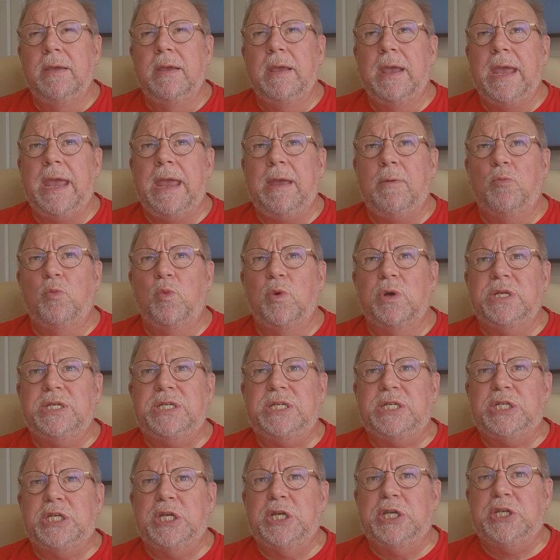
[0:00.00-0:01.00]
It
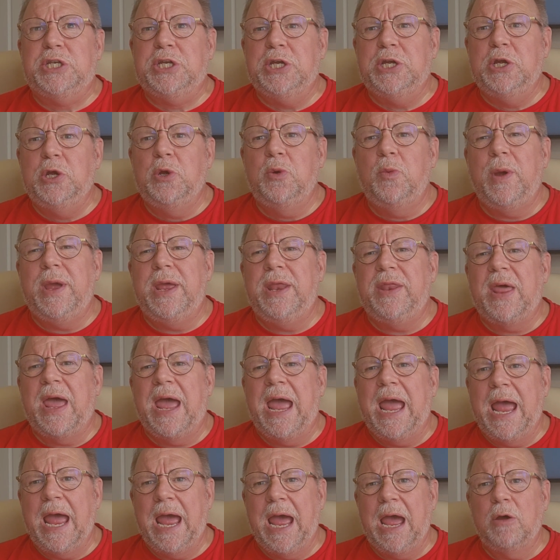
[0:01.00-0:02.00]
was to do with
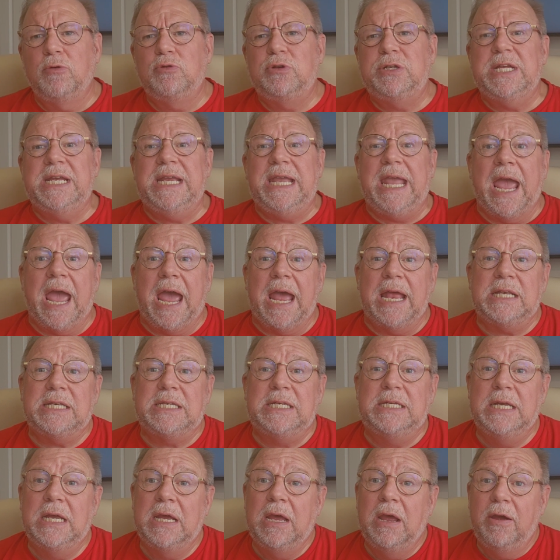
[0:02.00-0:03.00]
how to
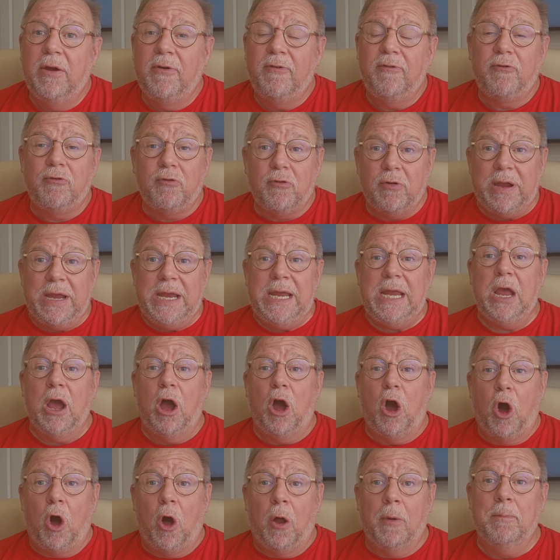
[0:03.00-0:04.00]
get free
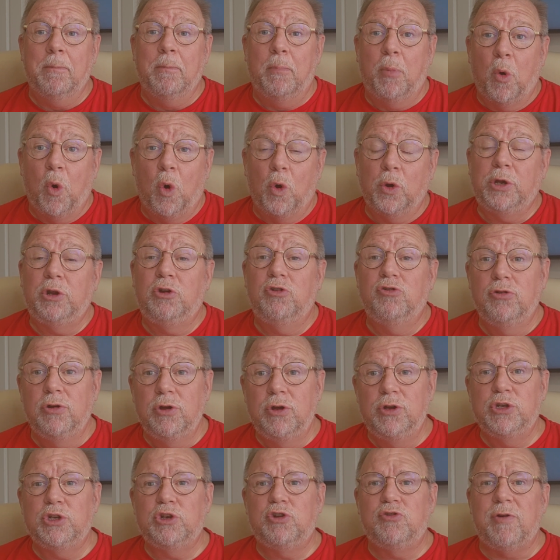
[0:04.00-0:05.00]
onboard
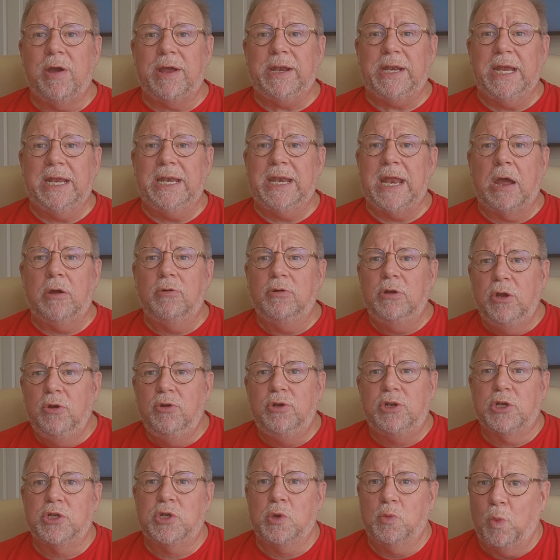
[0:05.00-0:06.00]
cruise credit. Now, who
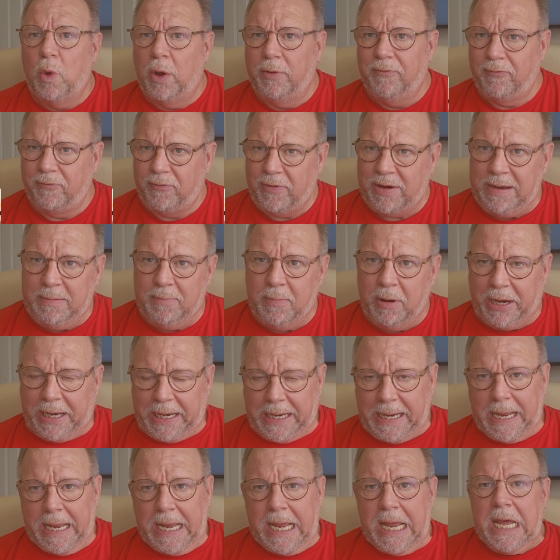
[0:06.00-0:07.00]
doesn't want free
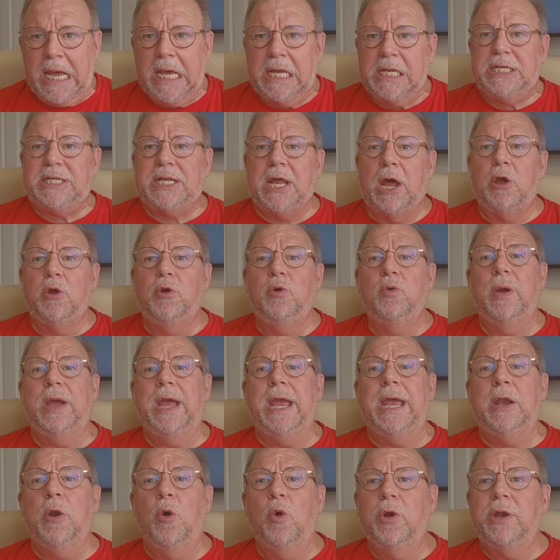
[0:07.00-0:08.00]
money? So
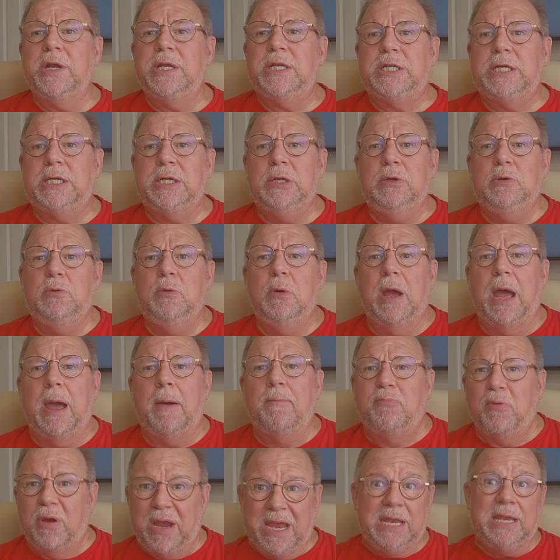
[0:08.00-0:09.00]
in order to
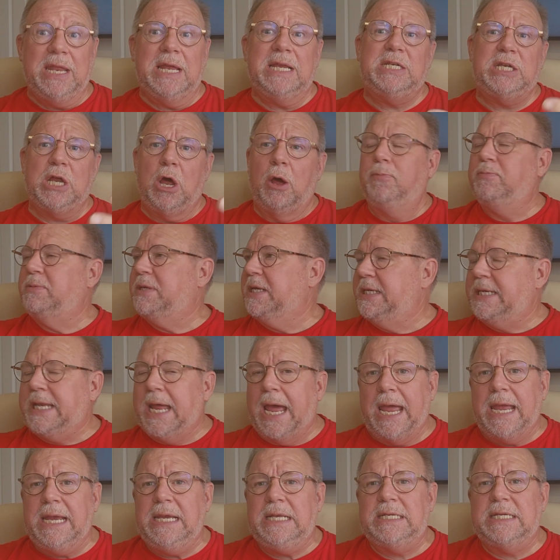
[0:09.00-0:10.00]
bring this up to
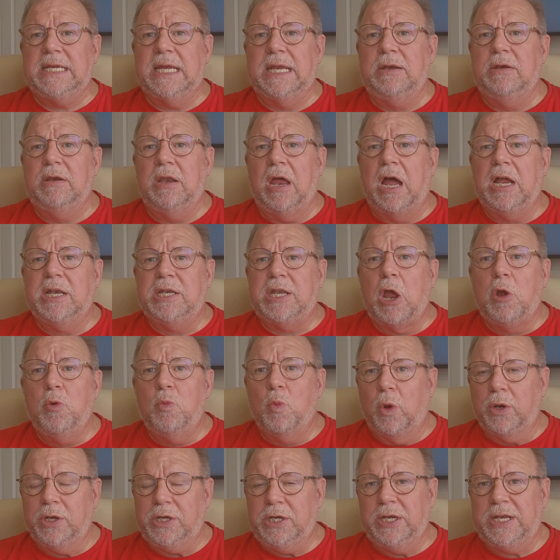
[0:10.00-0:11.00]
date, and I don't
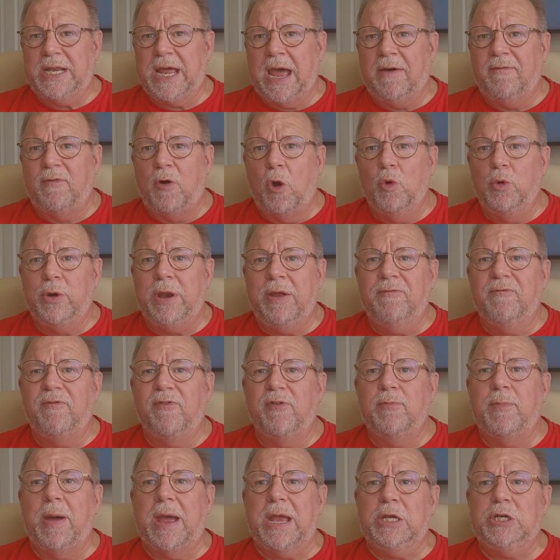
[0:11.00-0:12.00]
want you to have old
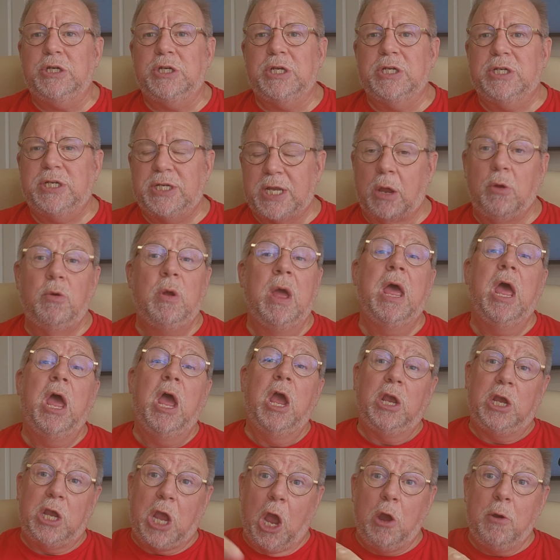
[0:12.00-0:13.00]
information, so
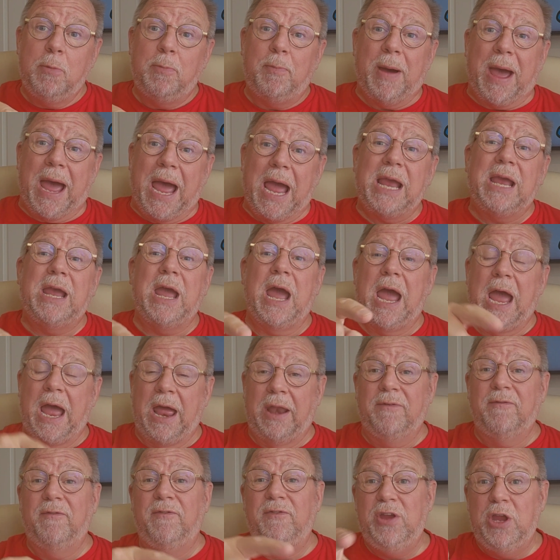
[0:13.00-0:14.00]
go back
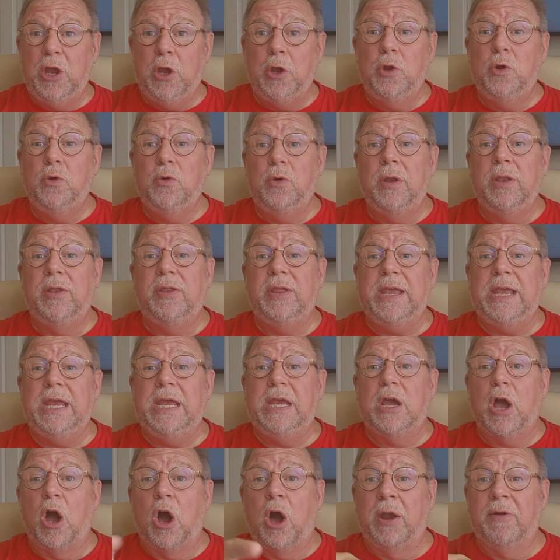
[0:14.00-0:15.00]
and view the
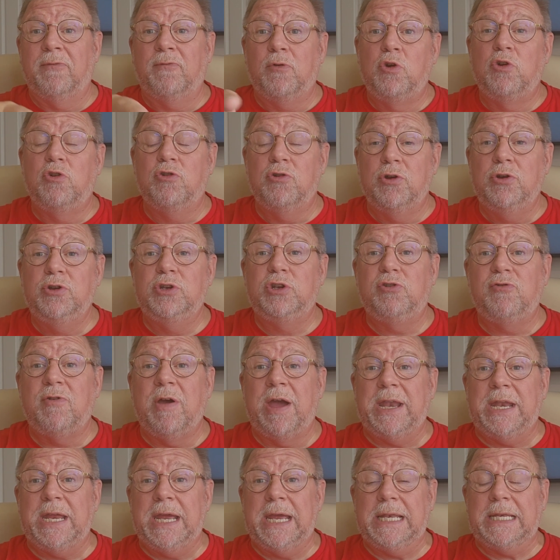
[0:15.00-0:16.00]
Carnival Cruise
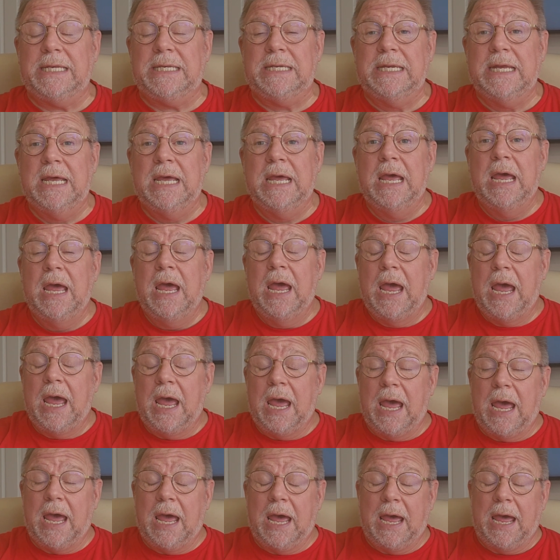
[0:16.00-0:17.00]
Credit
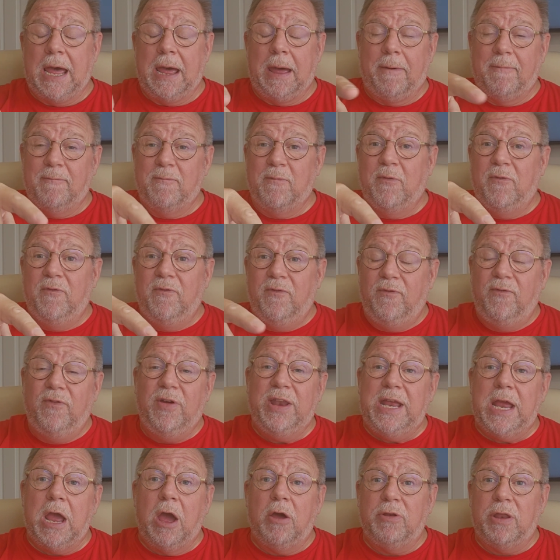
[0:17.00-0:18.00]

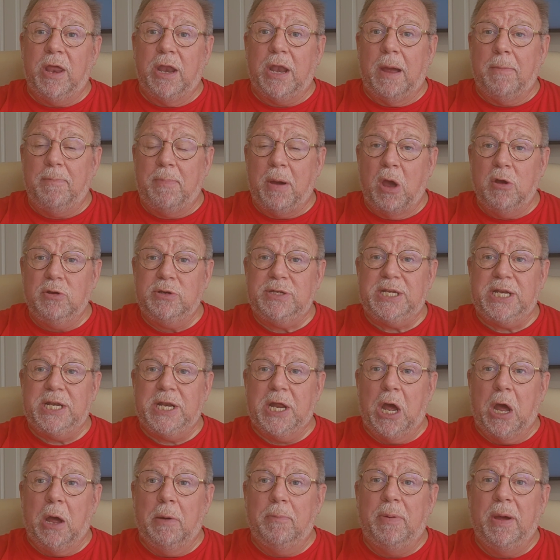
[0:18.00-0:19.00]
video that I posted
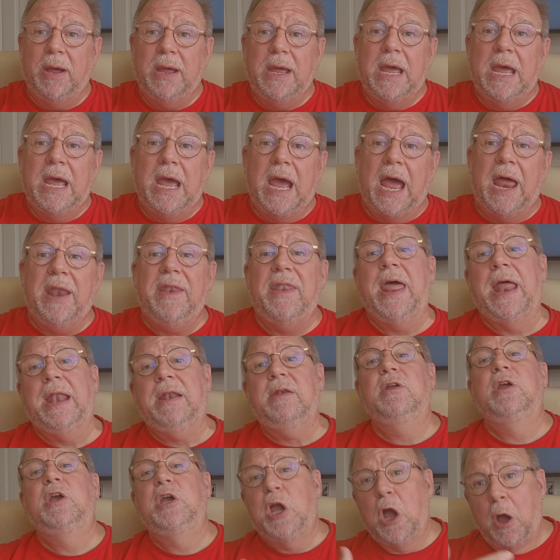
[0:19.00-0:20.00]
up, and
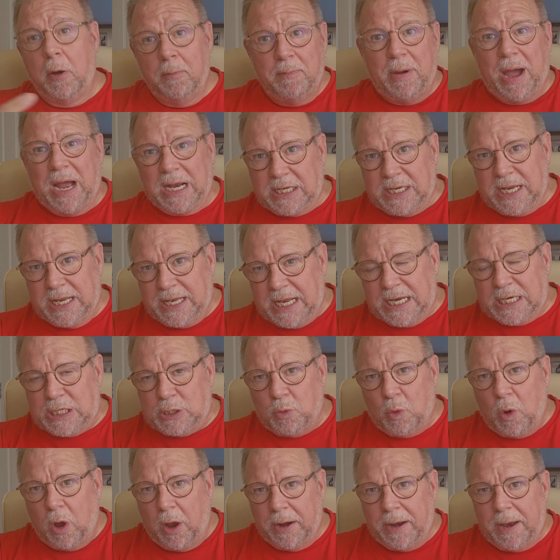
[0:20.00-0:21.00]
then come back to
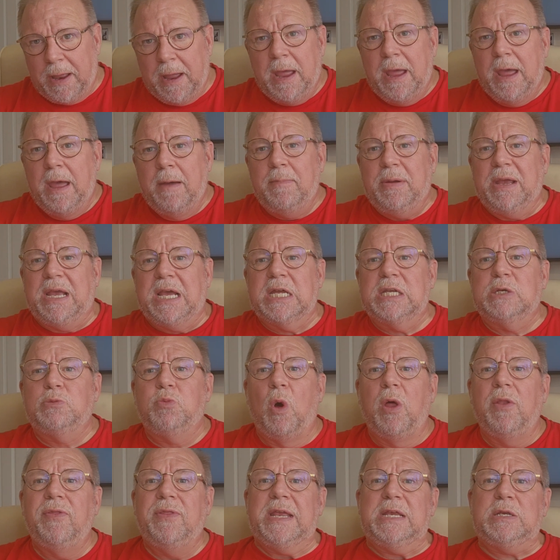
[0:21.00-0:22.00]
this one, because
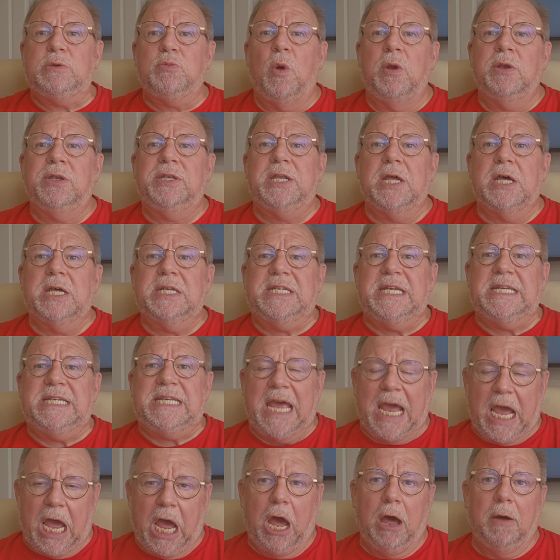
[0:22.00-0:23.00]
what this one does is
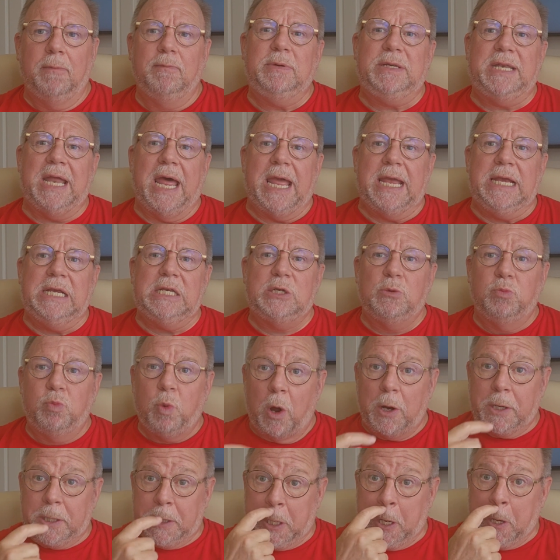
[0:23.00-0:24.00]
it updates
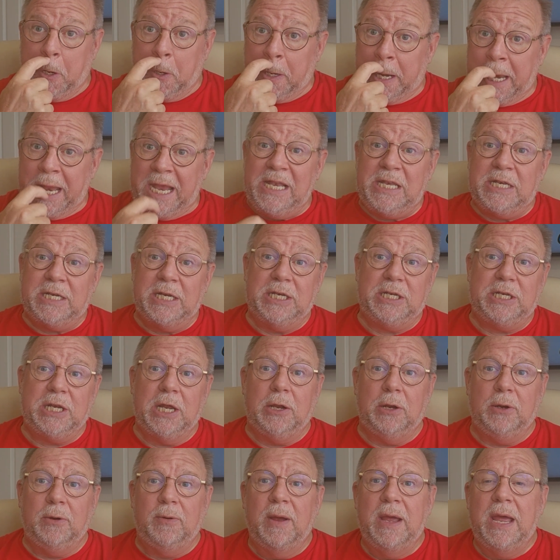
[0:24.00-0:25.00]
what you need to
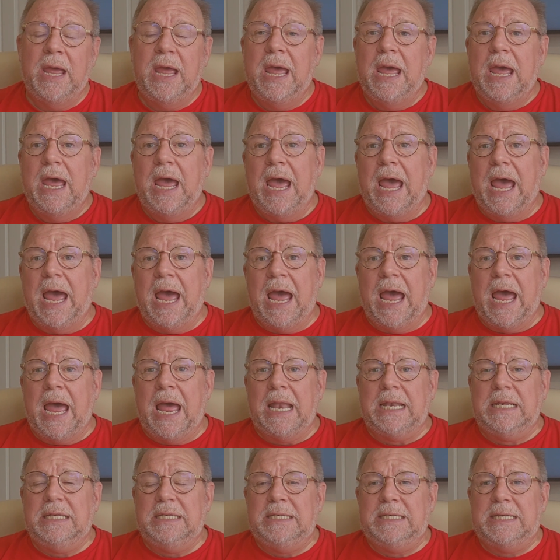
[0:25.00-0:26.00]
do.
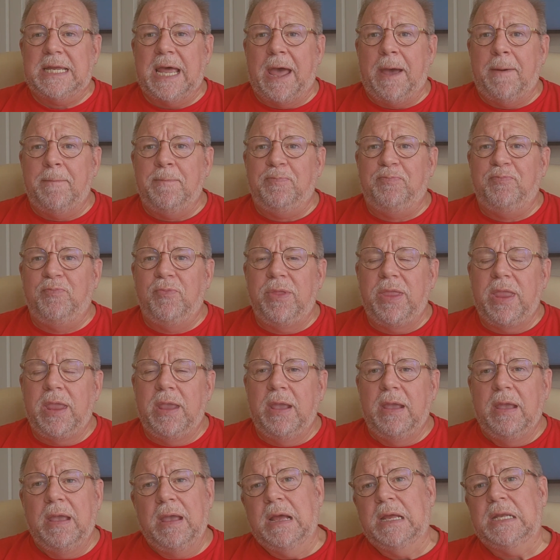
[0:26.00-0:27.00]
And
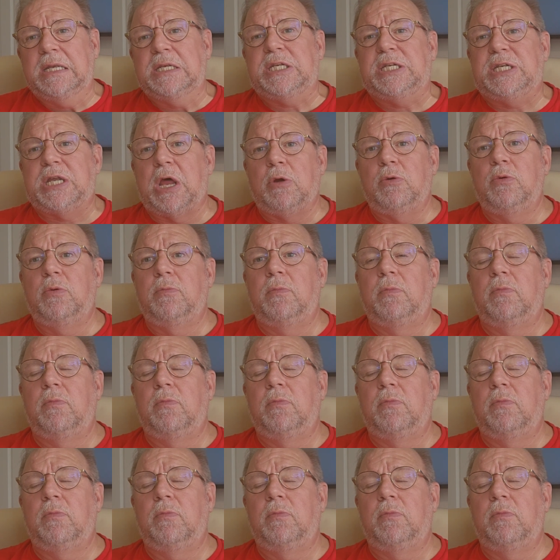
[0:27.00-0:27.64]
so